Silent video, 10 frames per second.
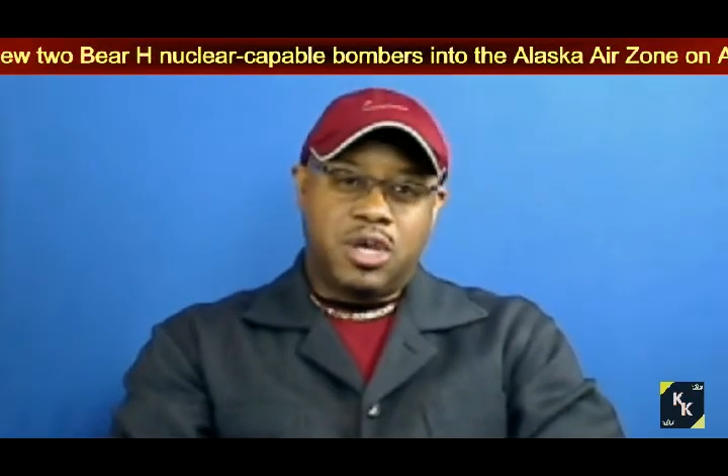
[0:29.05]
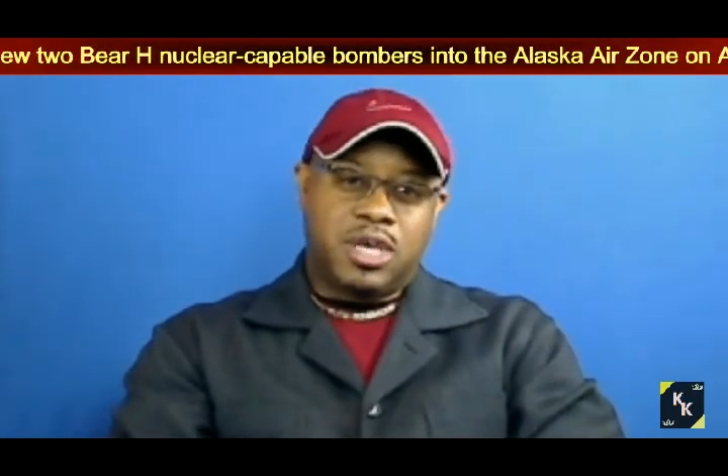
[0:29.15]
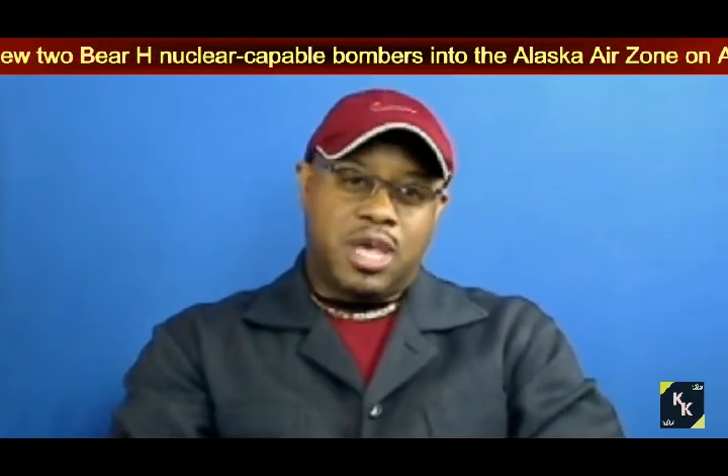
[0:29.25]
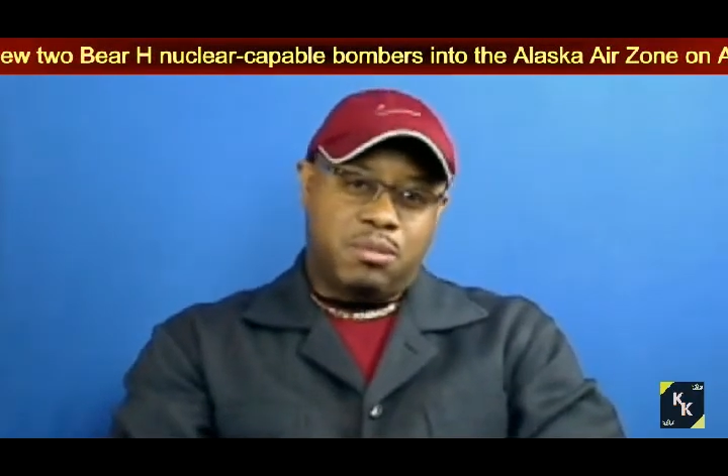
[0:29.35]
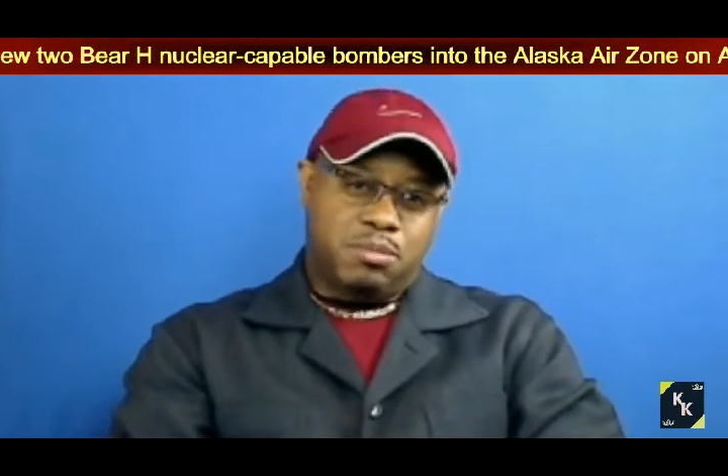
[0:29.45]

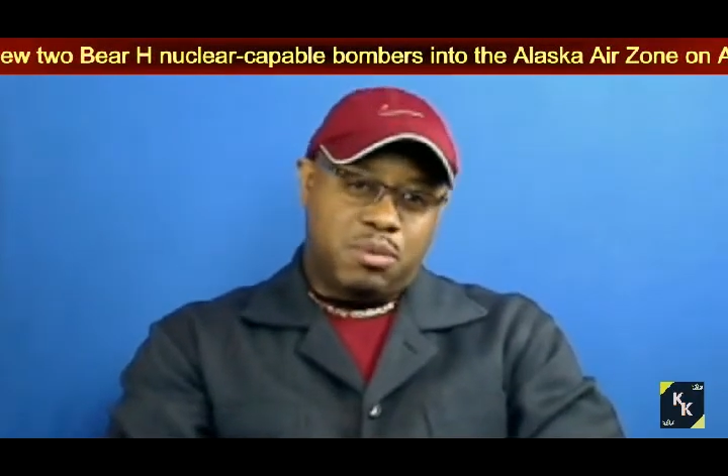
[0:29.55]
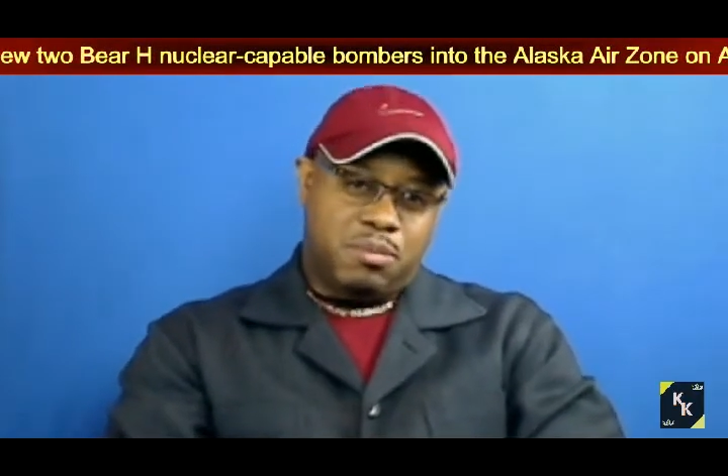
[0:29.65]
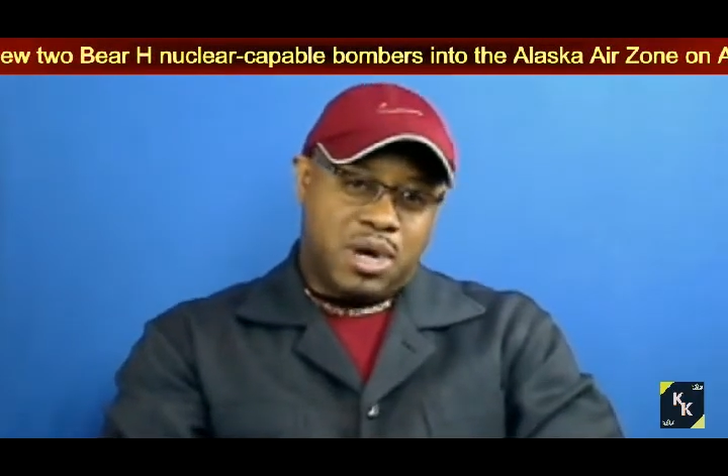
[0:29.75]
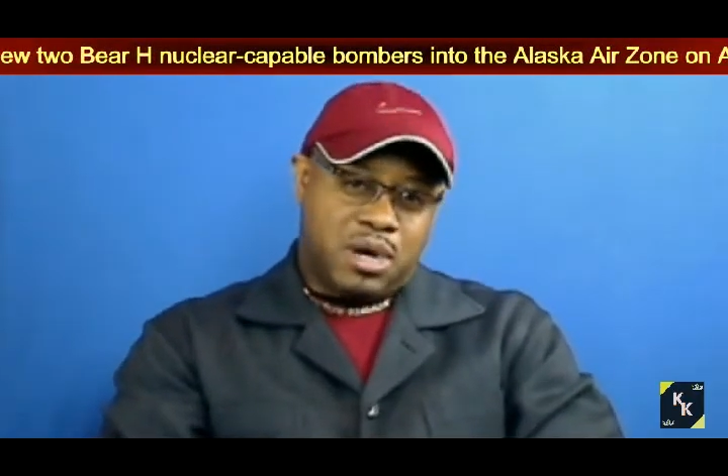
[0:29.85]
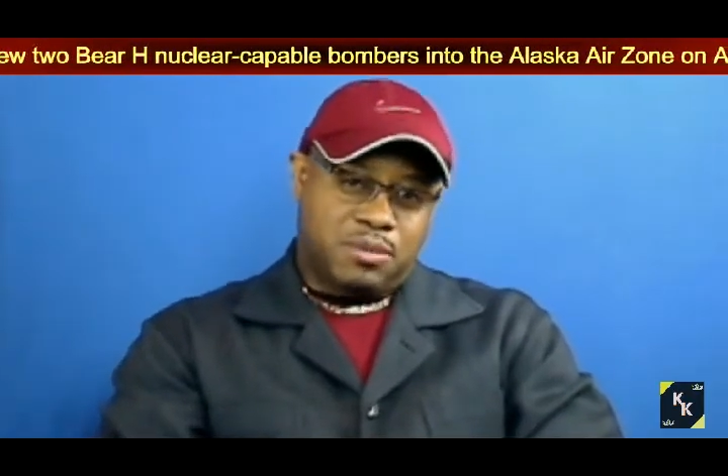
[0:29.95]
capable
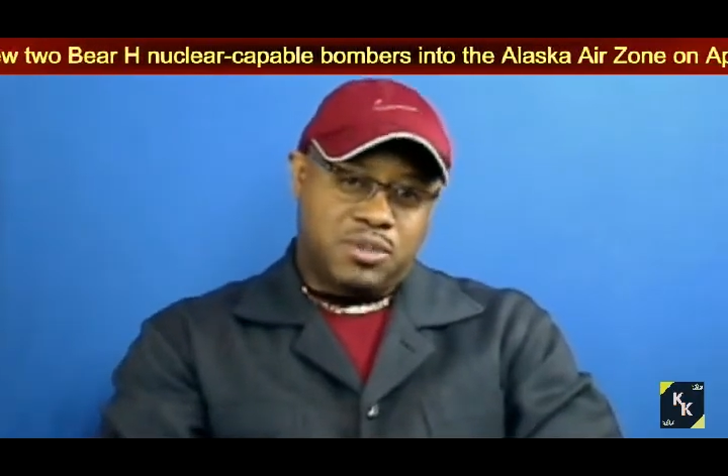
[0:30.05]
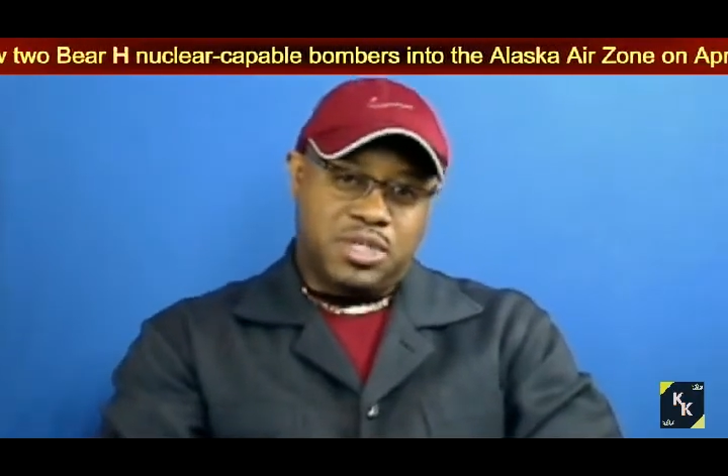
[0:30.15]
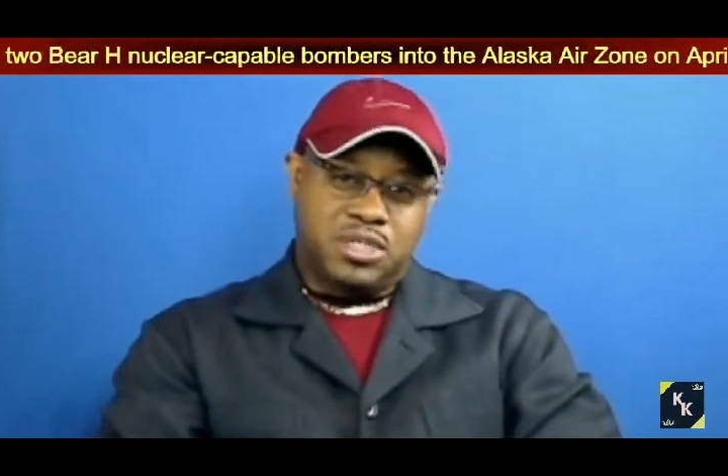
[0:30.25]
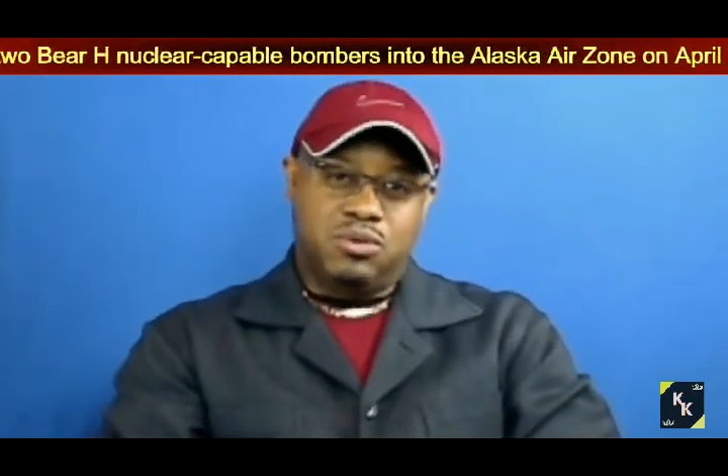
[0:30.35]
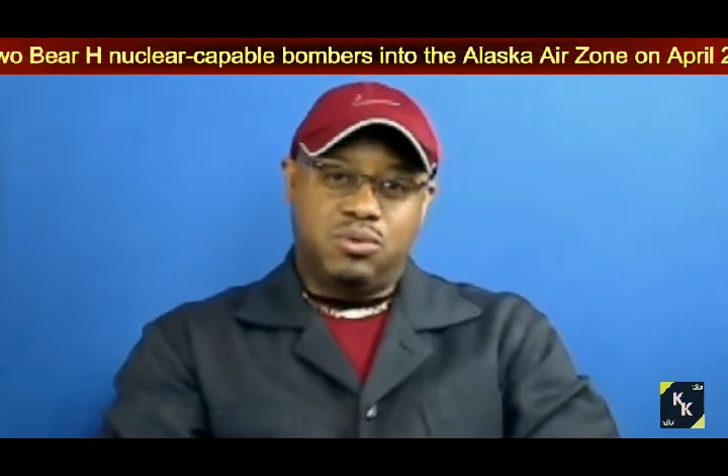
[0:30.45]
bombers
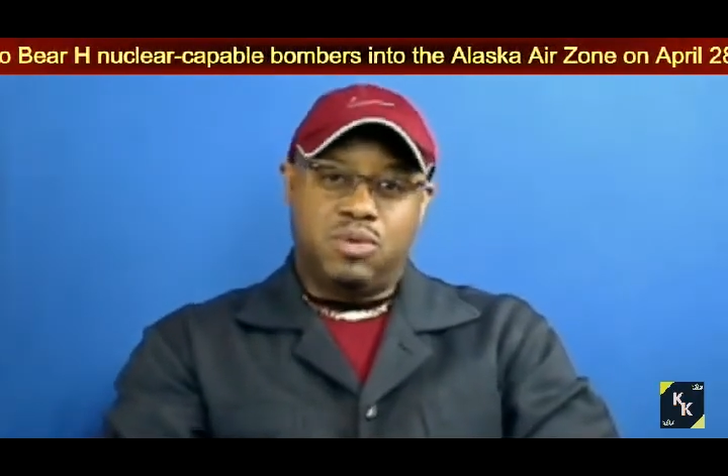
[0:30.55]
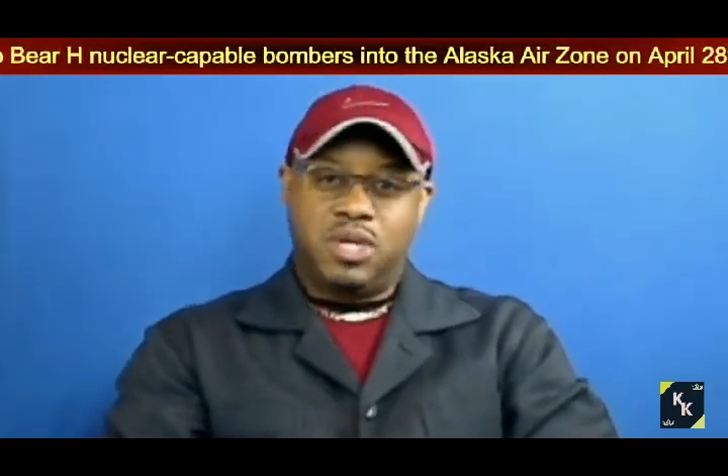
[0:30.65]
into